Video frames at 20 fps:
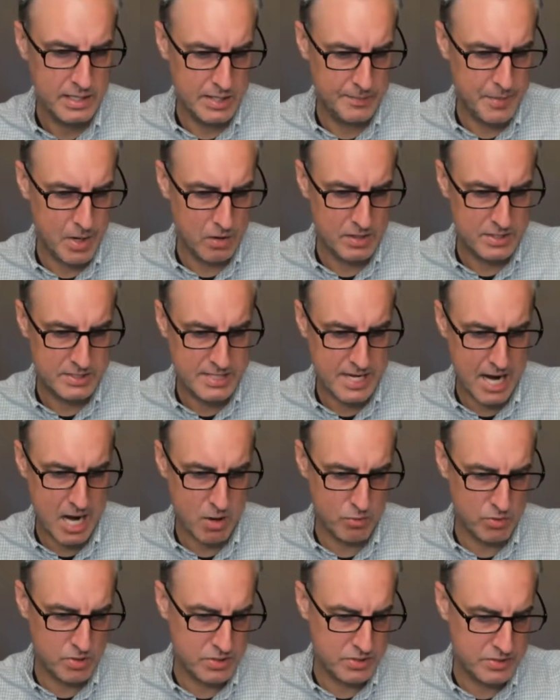the Bona
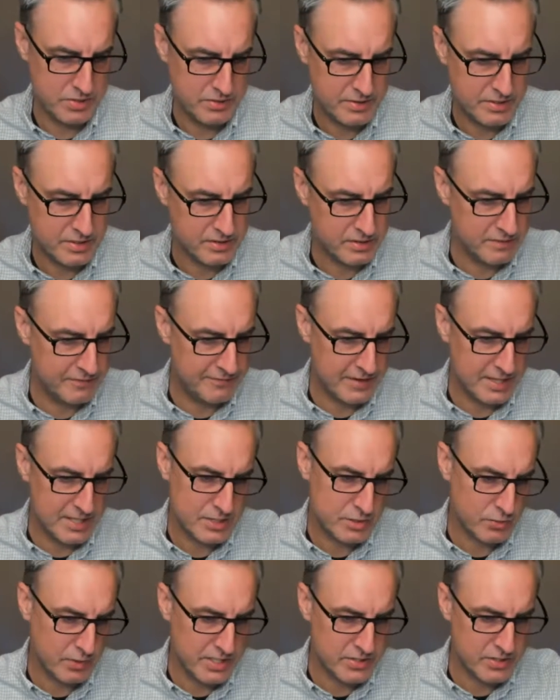Towers, the
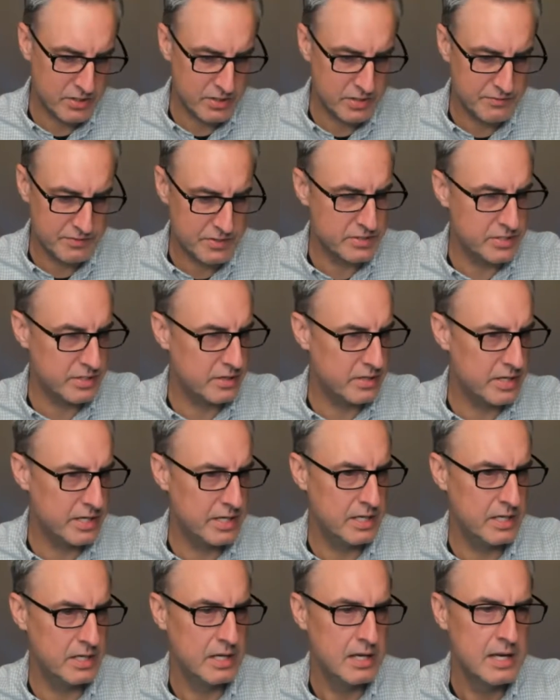Defense Research
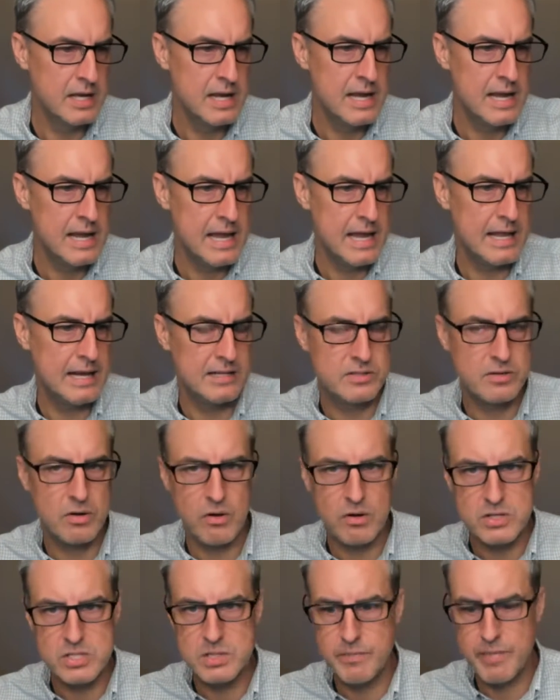Facility, and it
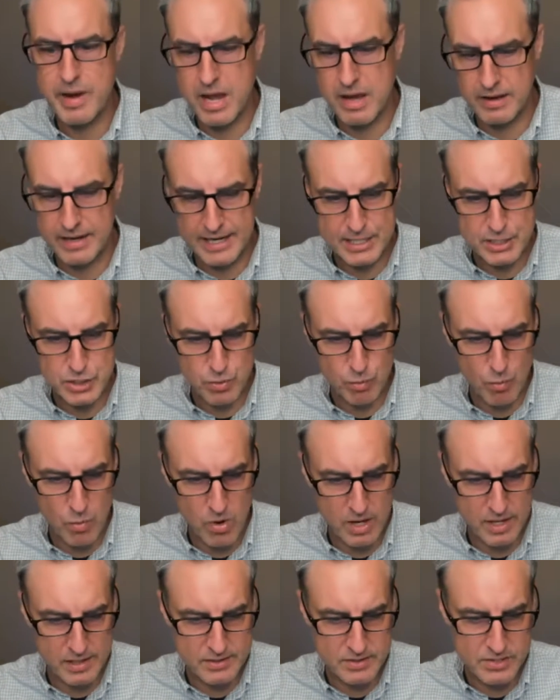talks about each
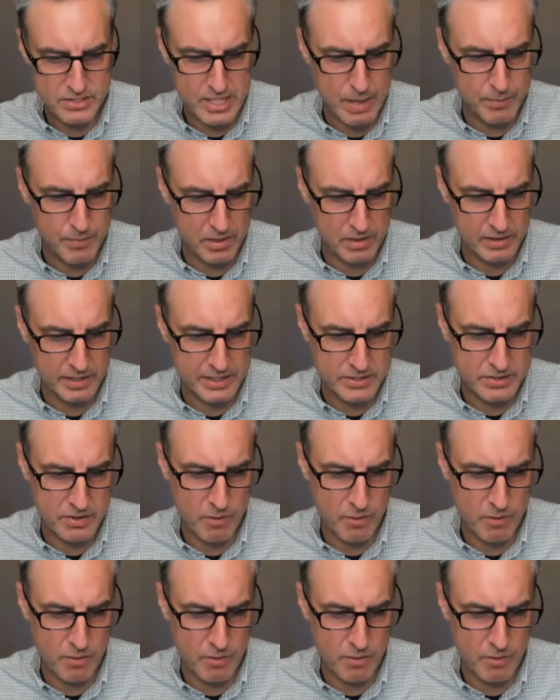one separately.